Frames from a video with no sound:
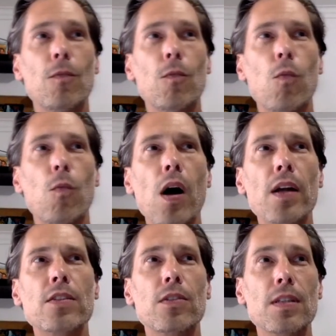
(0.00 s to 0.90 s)

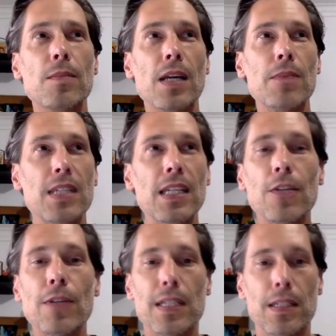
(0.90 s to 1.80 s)
want or sometimes need a
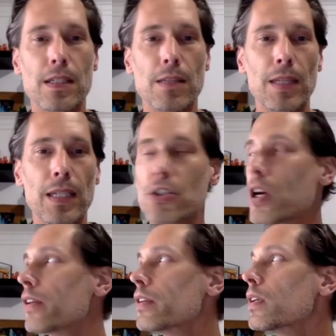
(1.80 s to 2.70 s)
reason to meet each other.